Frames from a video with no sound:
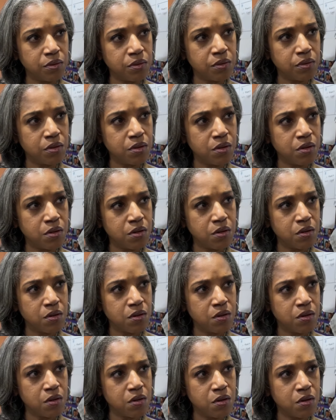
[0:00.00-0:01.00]

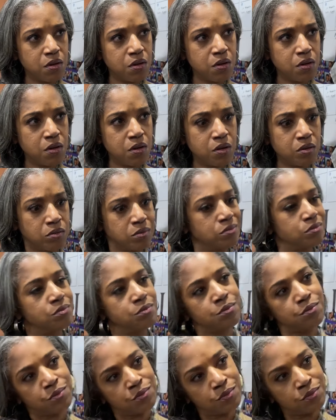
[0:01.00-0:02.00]
Yeah. I can
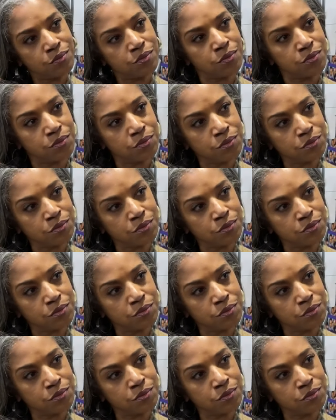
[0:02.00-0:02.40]
check now?